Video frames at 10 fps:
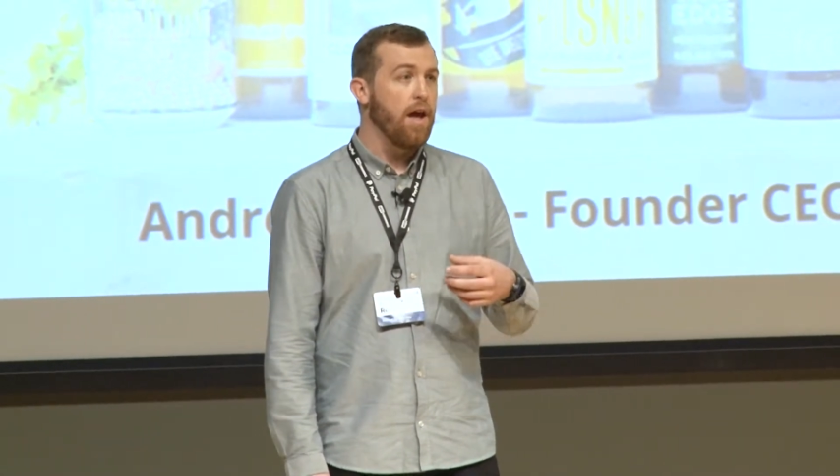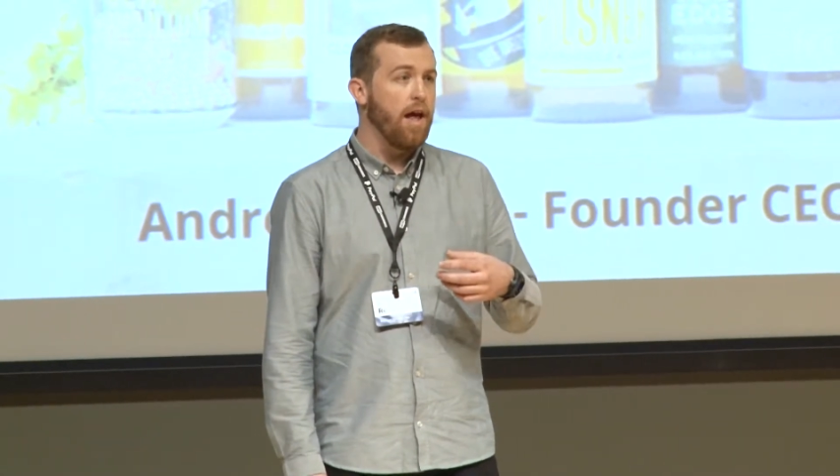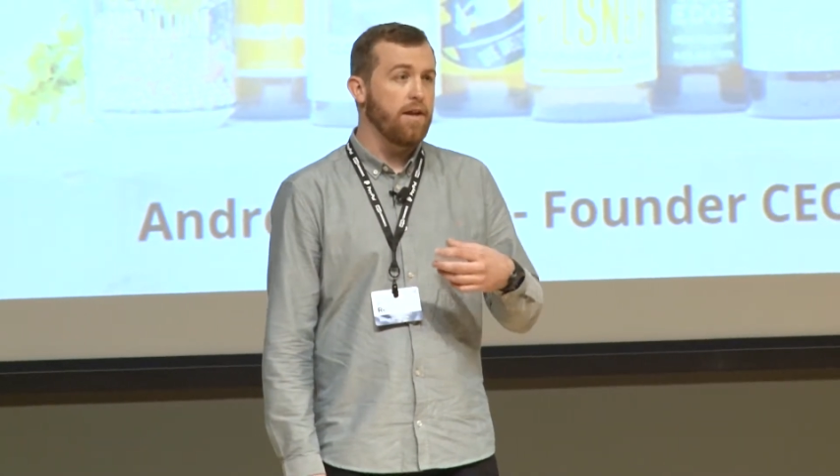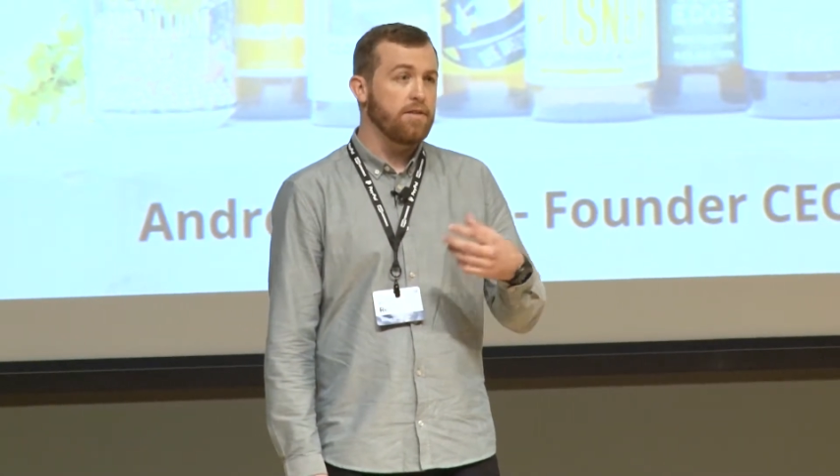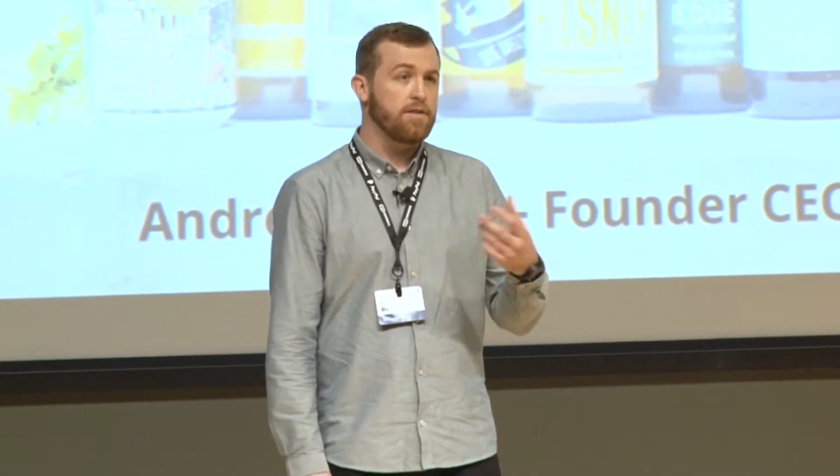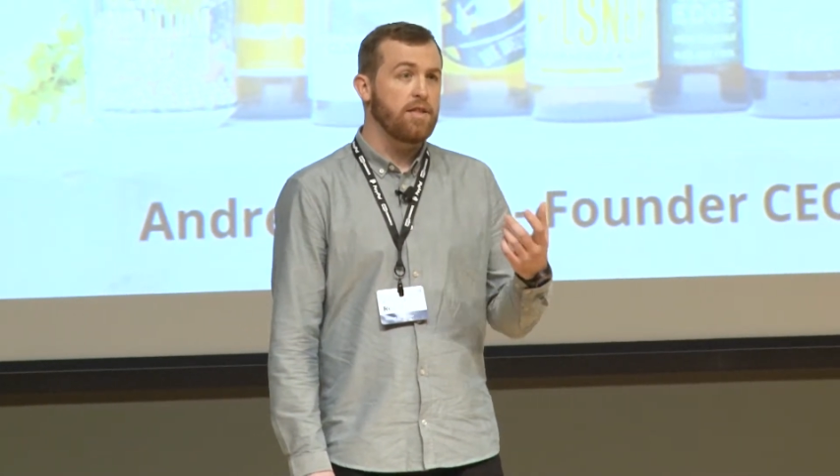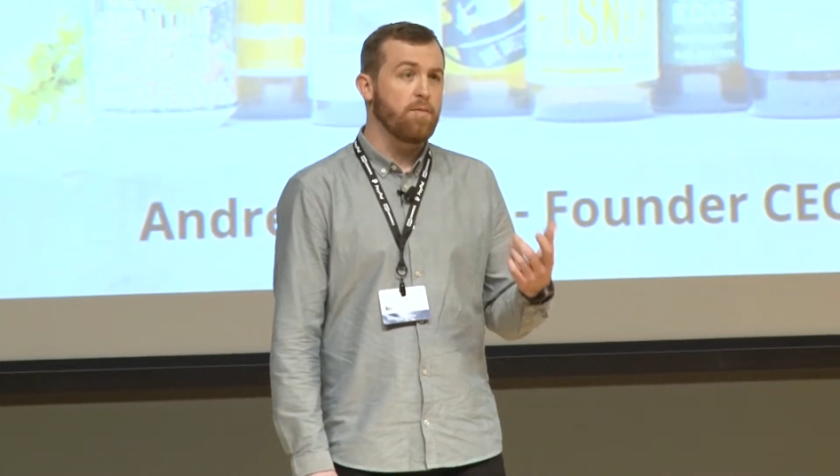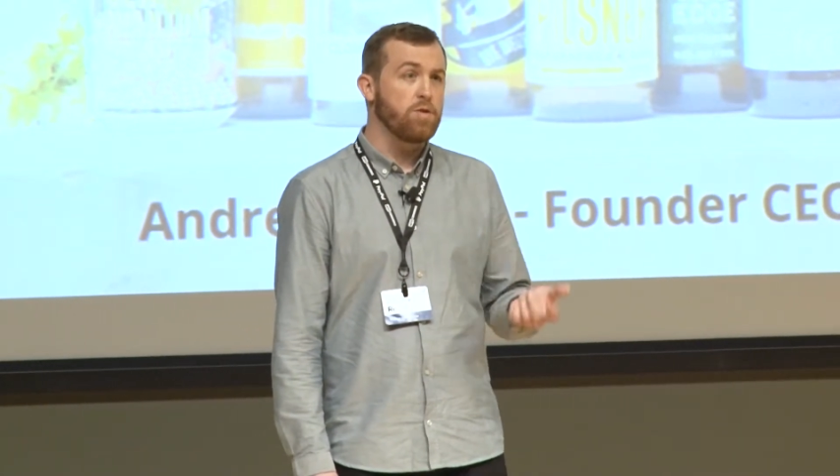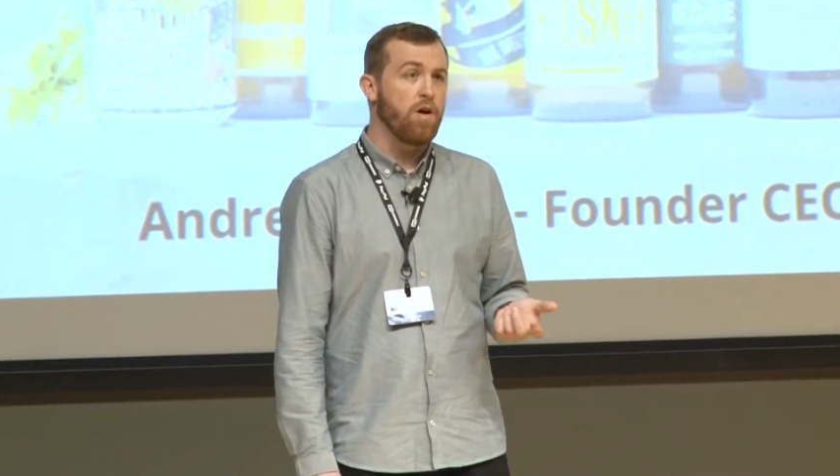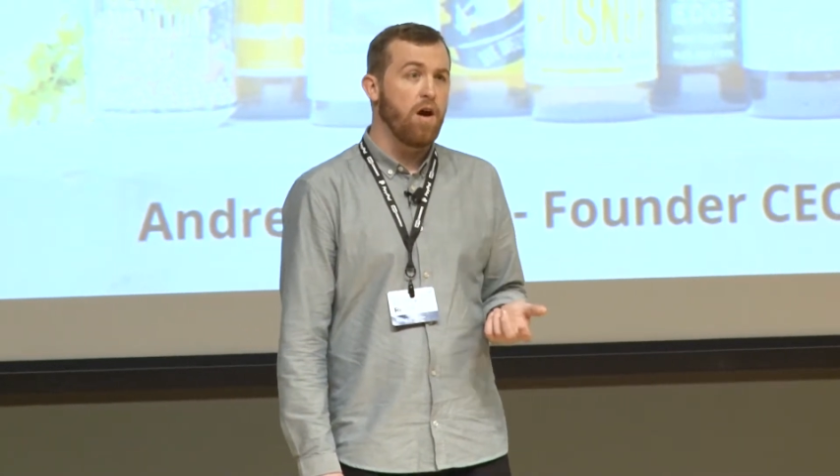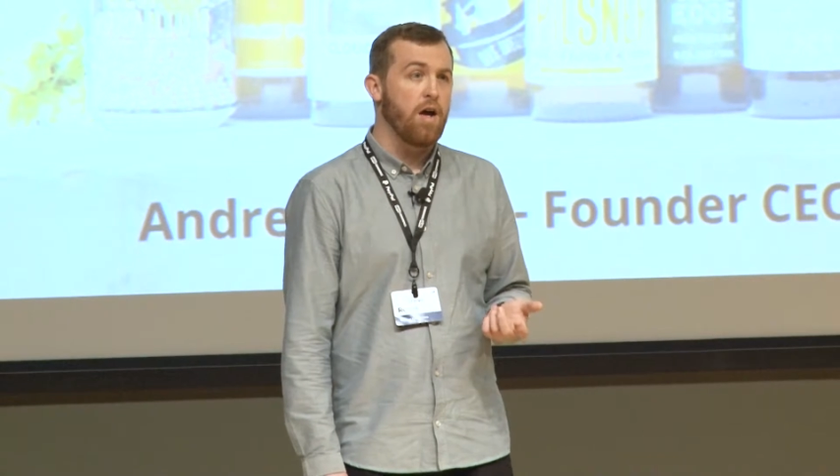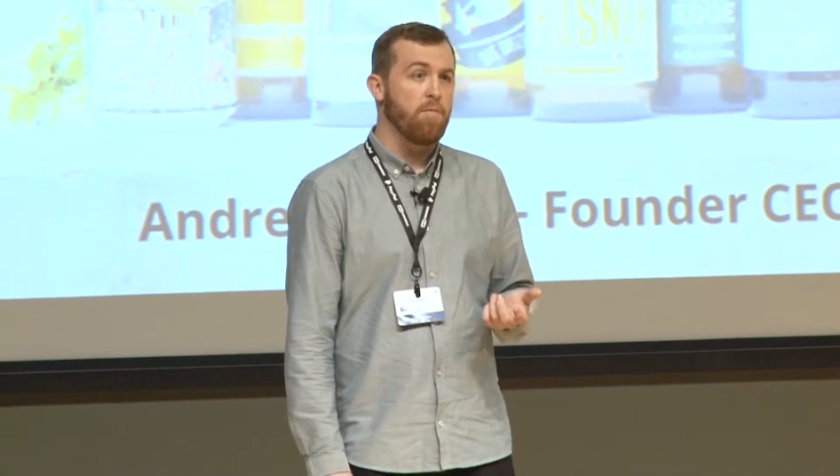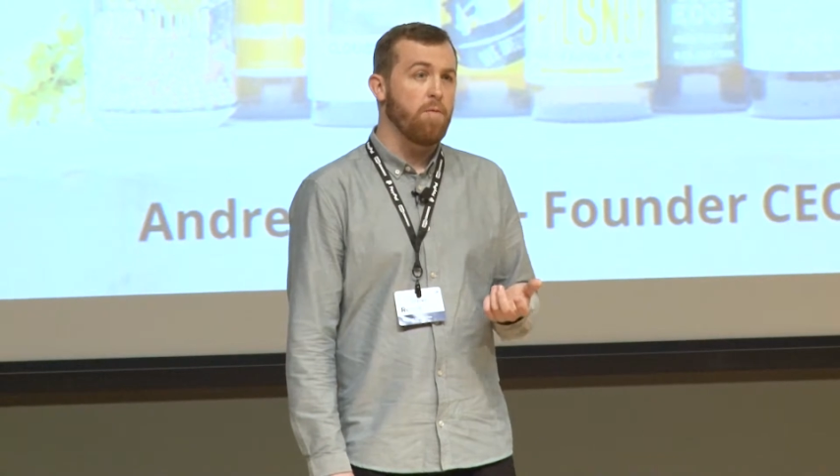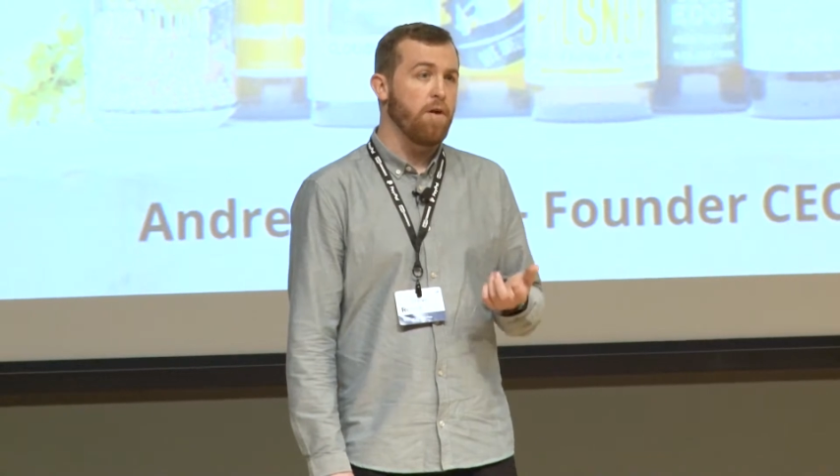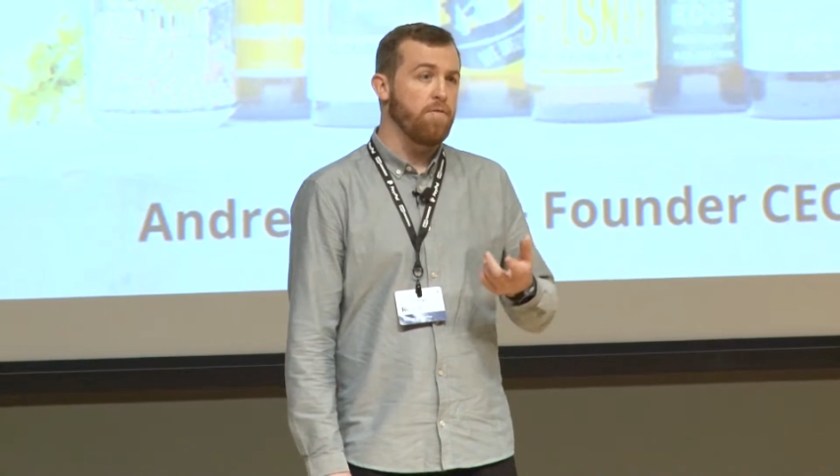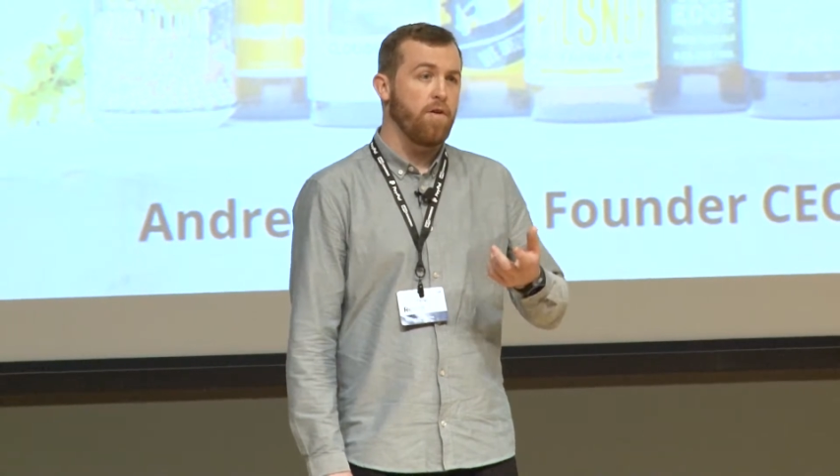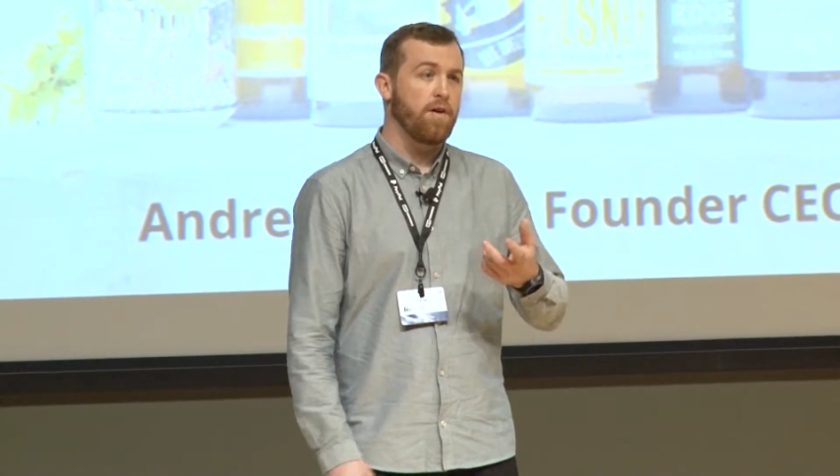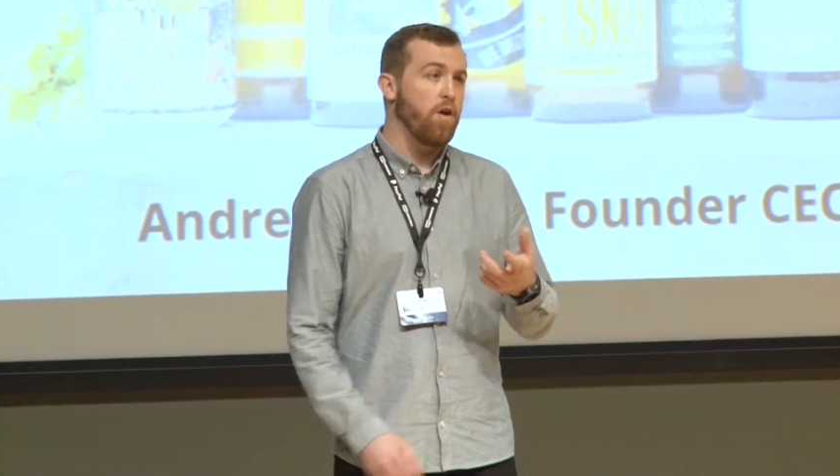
And at the same time, I might find